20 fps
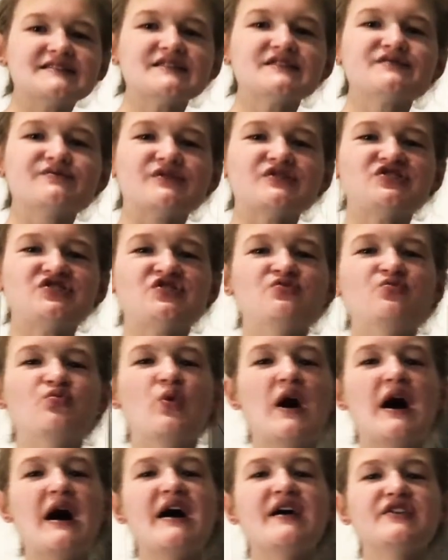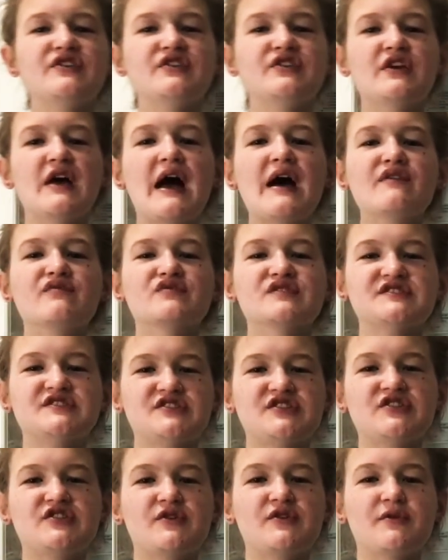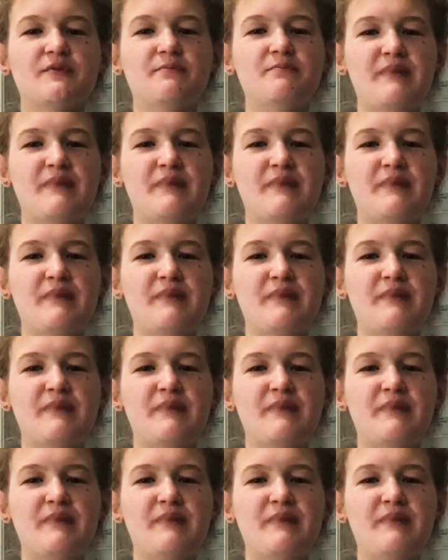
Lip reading: is what you want every single